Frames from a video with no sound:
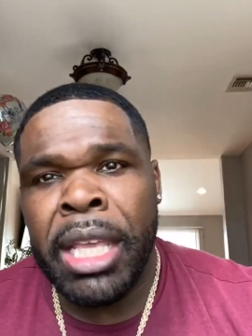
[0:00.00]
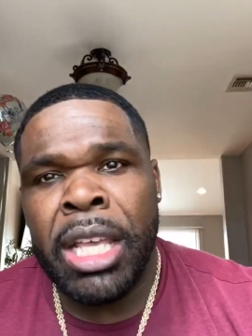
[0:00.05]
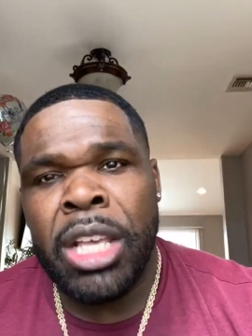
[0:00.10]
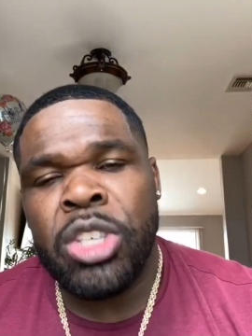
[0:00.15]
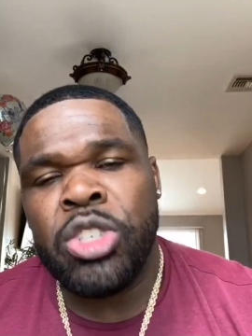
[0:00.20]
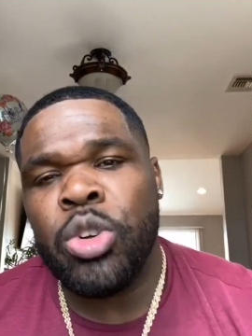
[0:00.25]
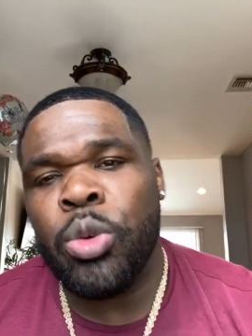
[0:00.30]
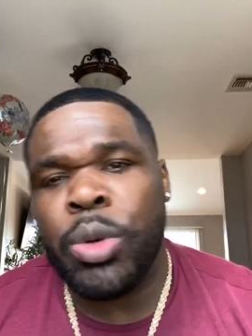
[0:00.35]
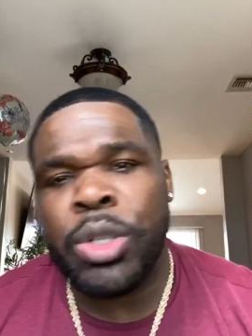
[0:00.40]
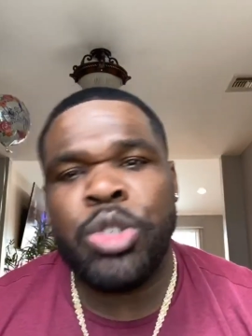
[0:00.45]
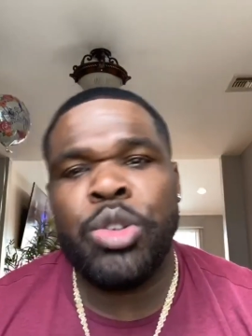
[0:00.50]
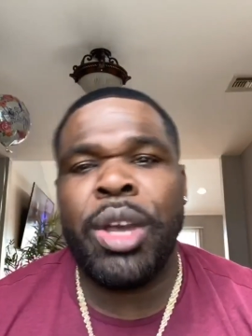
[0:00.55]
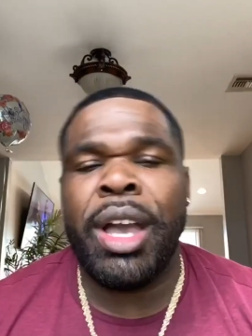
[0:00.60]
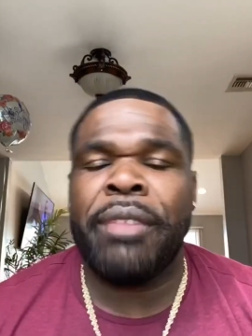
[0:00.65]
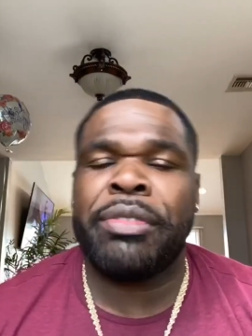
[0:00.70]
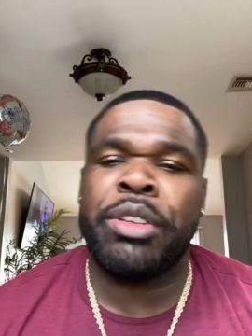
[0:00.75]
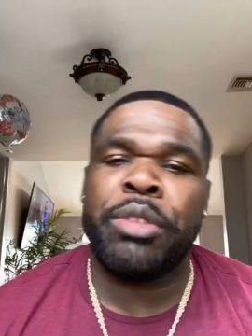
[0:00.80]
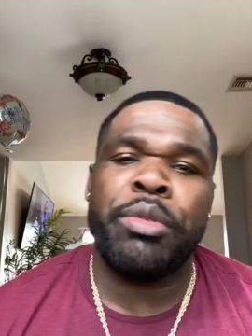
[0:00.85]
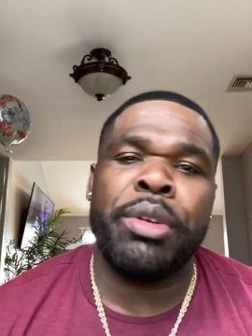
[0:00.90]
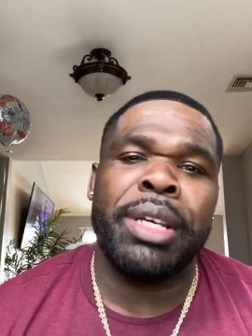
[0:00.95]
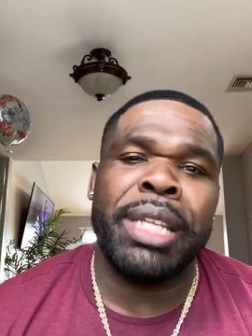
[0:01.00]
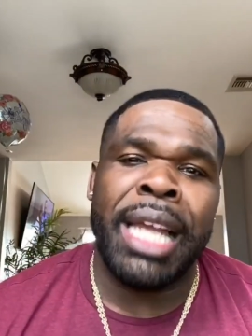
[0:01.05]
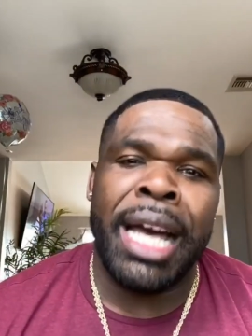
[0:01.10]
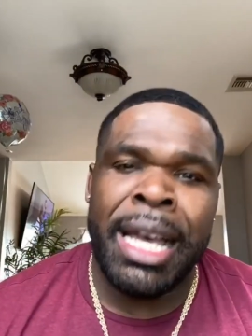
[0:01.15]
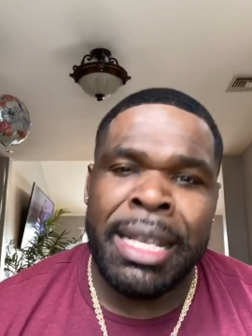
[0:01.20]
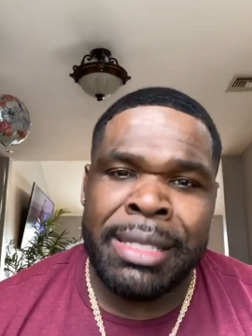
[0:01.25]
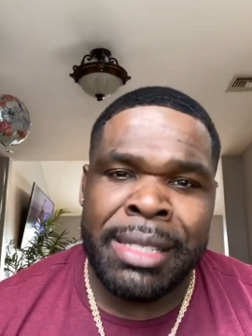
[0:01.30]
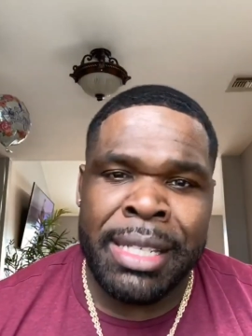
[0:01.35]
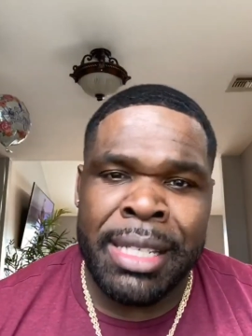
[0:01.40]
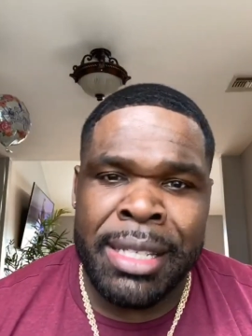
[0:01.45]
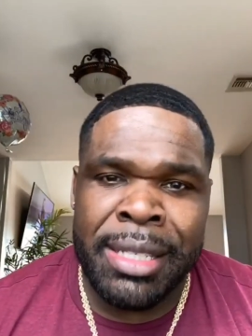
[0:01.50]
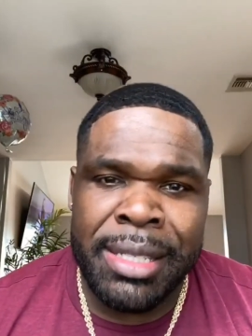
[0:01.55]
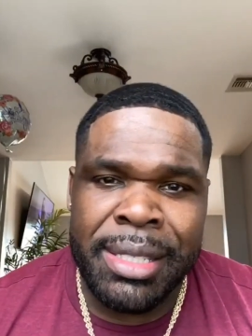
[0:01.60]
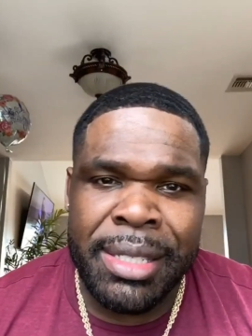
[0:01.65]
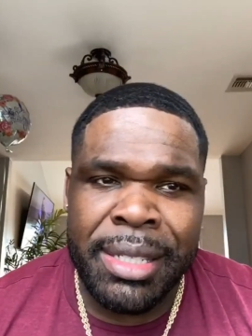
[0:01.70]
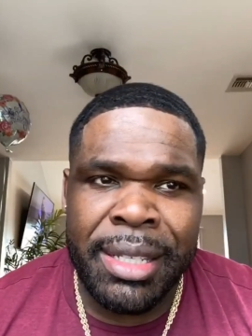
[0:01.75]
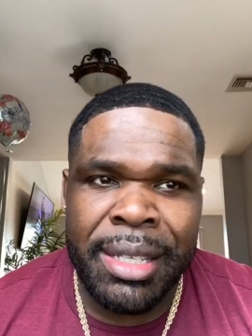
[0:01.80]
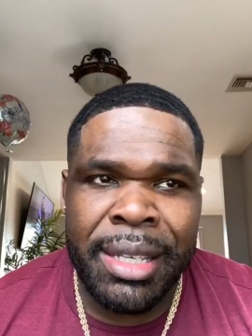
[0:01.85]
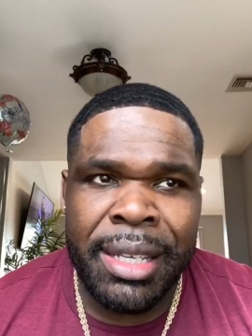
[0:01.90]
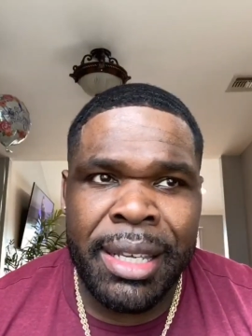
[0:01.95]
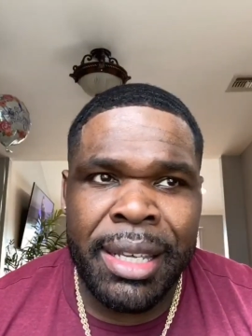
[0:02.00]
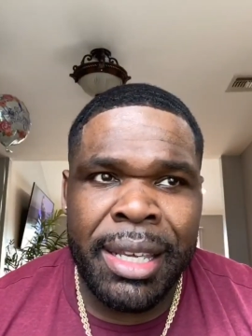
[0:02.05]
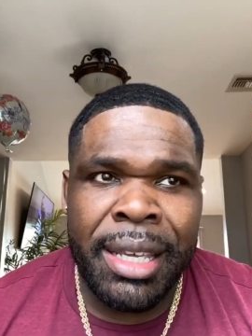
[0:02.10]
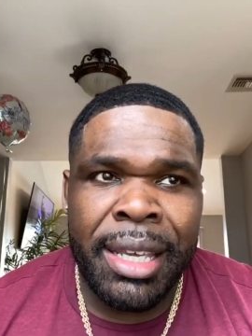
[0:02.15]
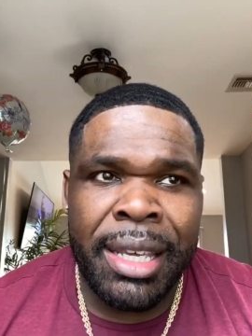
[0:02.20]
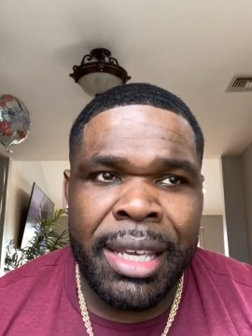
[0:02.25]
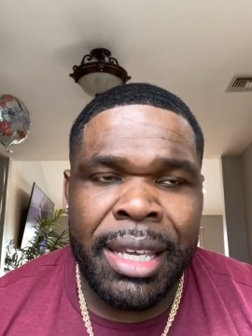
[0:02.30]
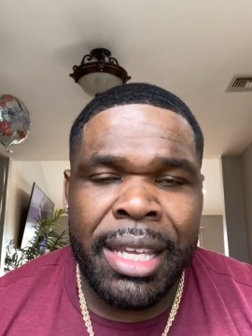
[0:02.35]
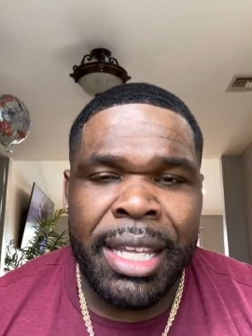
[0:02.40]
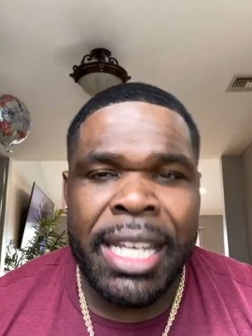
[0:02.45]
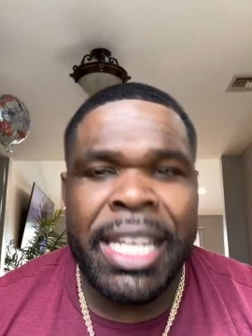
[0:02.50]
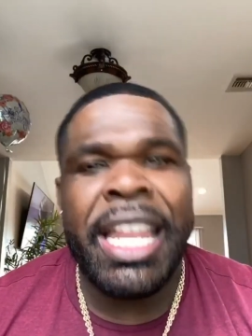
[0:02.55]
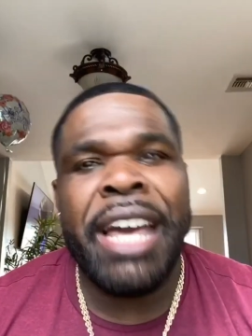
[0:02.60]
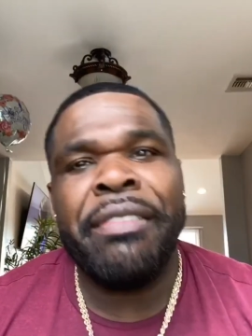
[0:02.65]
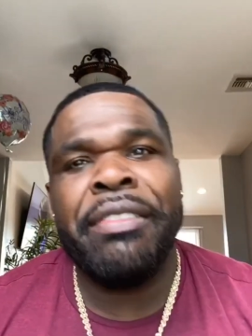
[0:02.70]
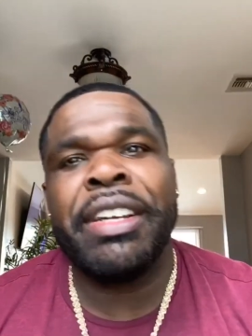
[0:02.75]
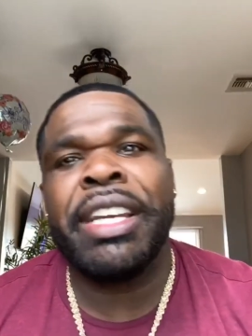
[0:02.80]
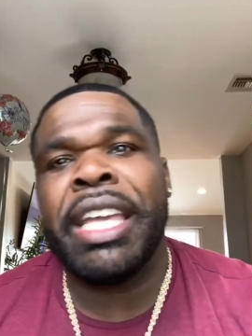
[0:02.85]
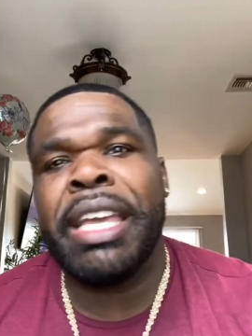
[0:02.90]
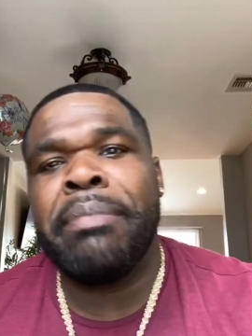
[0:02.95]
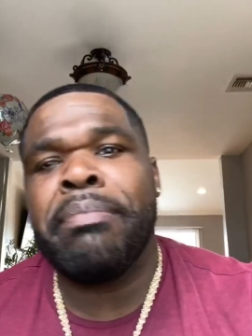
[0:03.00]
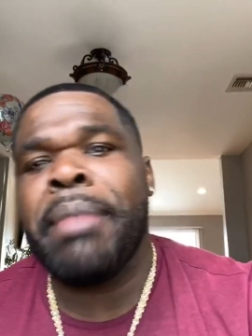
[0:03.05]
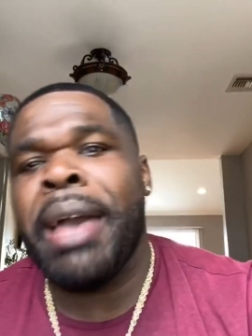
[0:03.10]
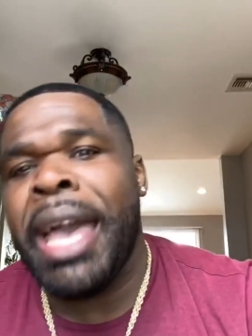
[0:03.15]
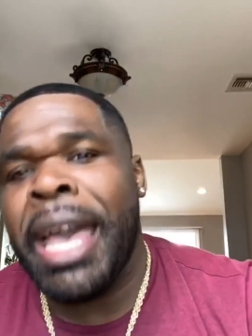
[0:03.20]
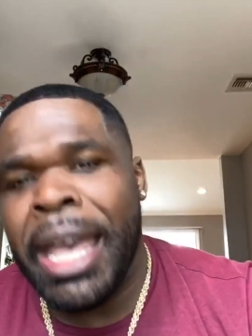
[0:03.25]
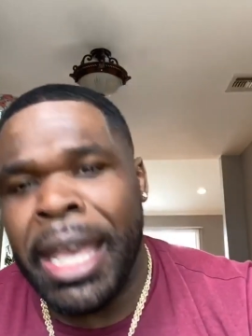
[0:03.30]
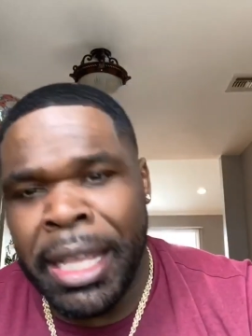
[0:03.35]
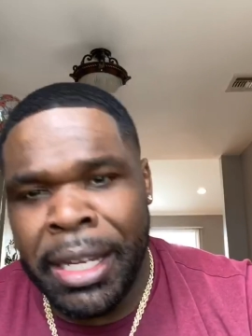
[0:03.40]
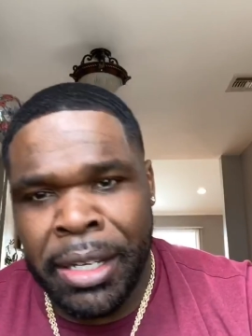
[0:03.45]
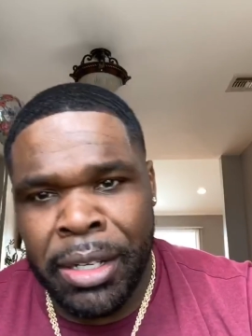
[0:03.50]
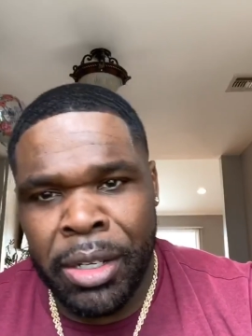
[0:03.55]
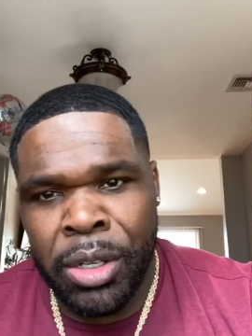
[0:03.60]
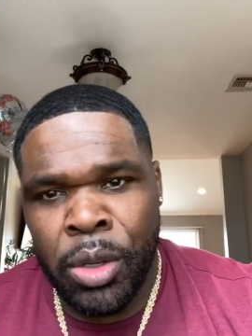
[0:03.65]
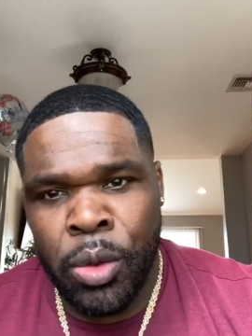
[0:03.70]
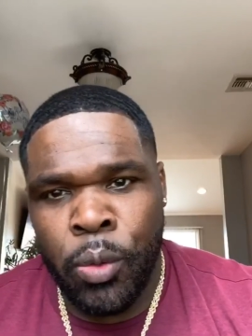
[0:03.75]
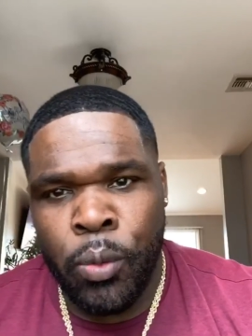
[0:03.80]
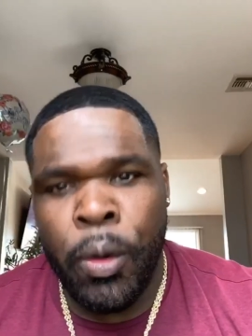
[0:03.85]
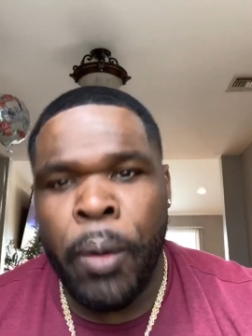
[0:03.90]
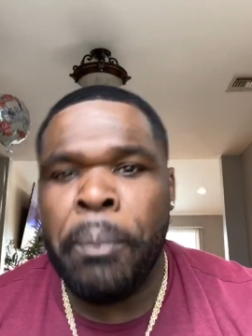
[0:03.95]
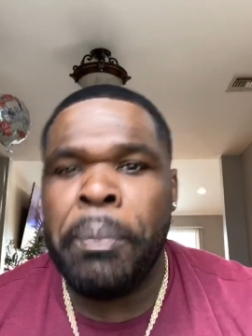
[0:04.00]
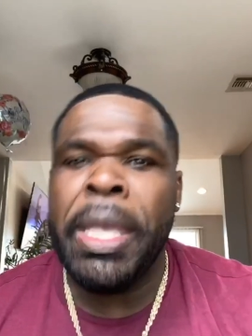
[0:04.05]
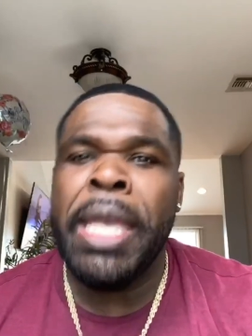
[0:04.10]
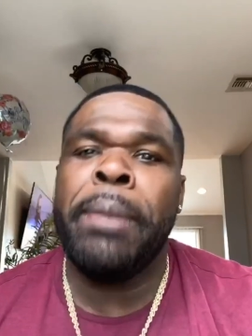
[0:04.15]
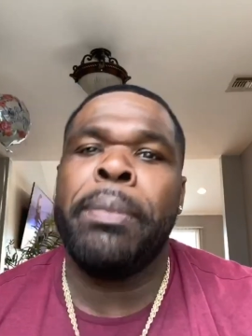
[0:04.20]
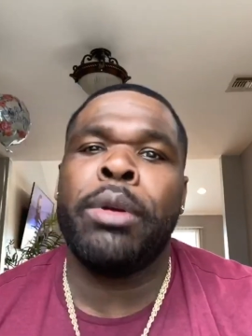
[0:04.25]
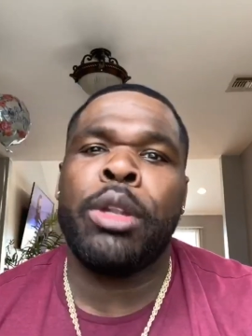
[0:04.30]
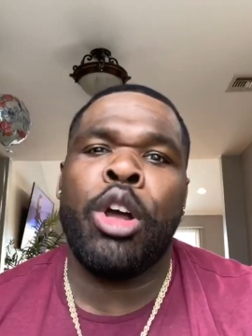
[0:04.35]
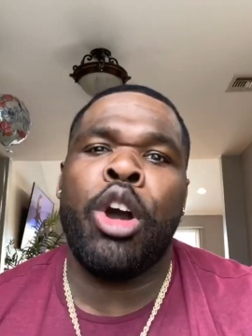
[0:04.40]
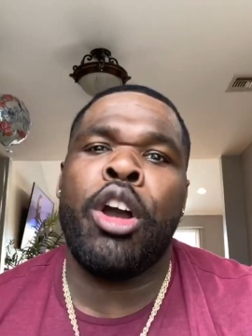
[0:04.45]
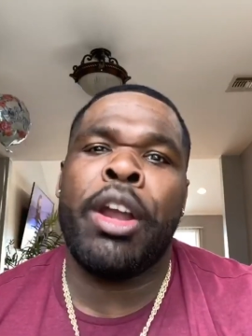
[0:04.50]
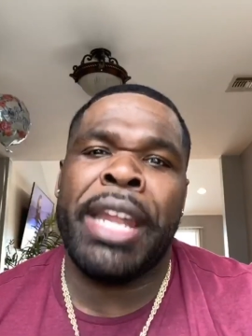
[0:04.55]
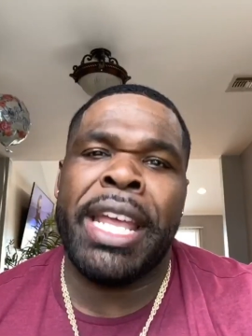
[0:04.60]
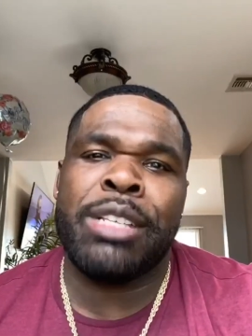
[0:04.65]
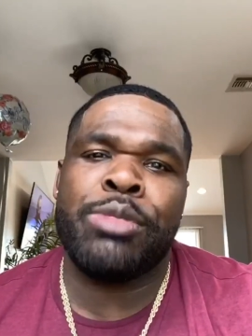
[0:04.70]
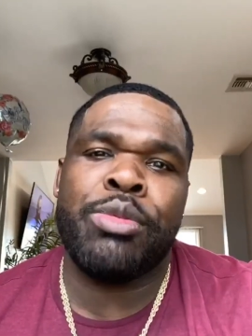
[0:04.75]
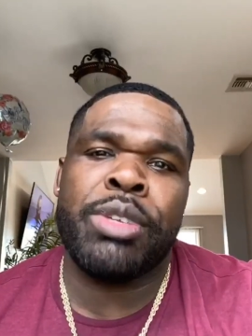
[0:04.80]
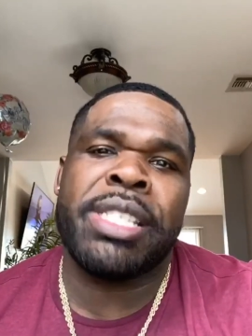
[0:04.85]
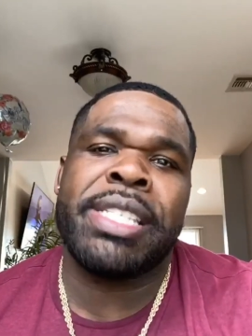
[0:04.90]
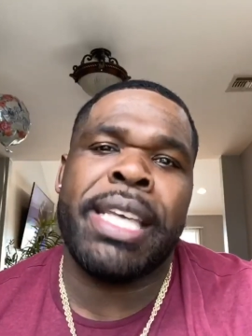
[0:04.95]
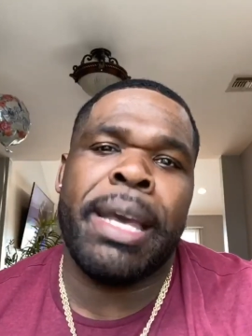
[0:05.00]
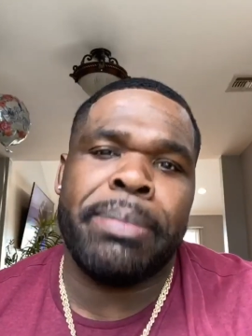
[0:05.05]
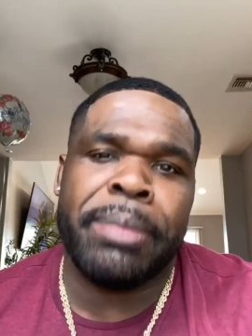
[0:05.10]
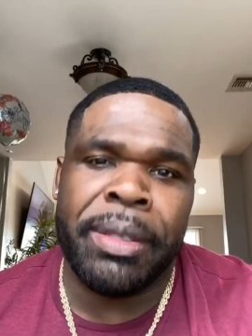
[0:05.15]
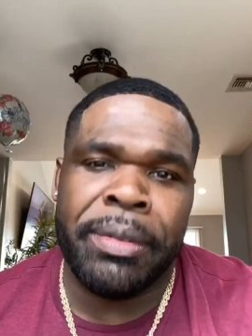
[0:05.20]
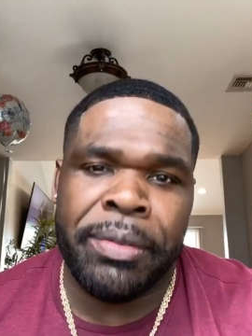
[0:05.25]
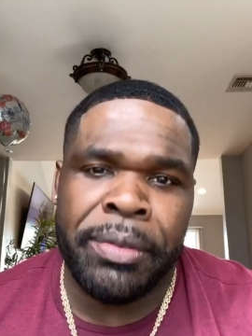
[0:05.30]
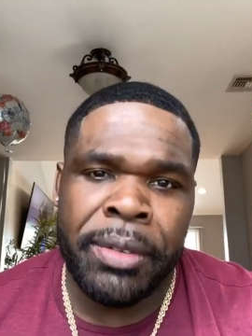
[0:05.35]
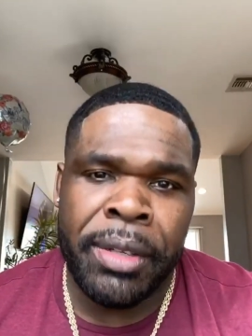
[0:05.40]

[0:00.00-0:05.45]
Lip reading: So what you have to realize is, never get mad when people aren't as receptive